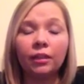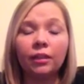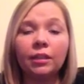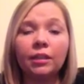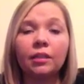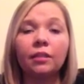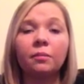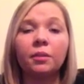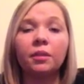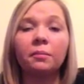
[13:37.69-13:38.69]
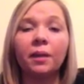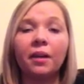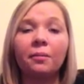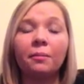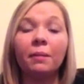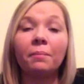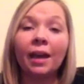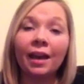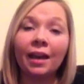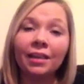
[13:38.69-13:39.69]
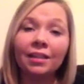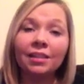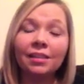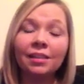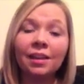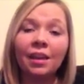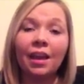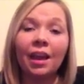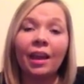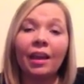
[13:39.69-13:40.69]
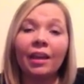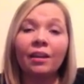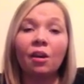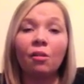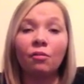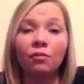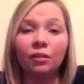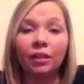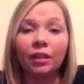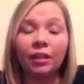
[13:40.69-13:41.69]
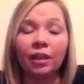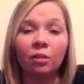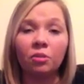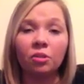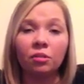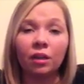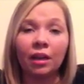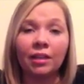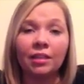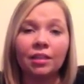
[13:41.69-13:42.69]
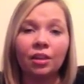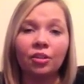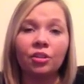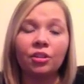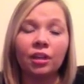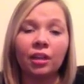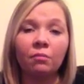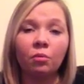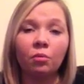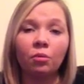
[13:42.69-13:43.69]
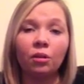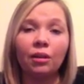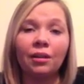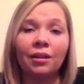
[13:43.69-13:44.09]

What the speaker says: It's a little bit about my past, and hopefully it helps you guys to understand more